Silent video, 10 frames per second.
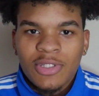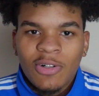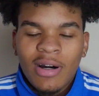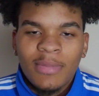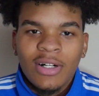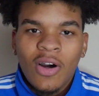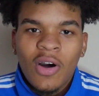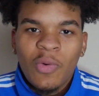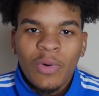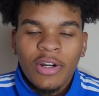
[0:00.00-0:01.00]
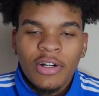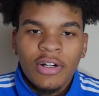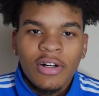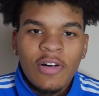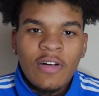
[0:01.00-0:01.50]
So I'm gonna call one
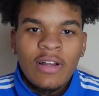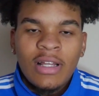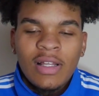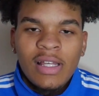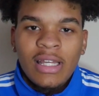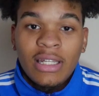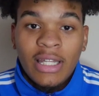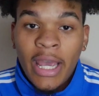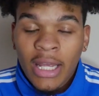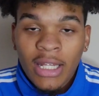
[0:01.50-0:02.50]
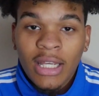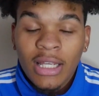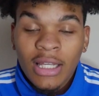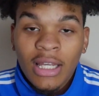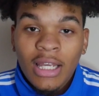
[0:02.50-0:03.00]
girl Danny,